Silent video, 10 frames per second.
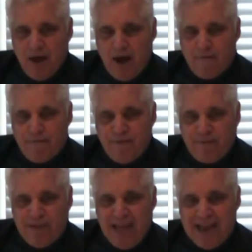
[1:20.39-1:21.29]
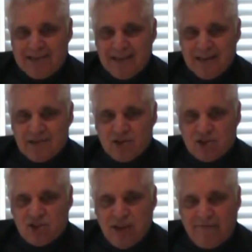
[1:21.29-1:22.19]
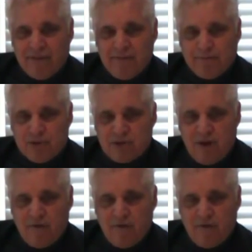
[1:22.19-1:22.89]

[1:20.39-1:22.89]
of 58 to 70%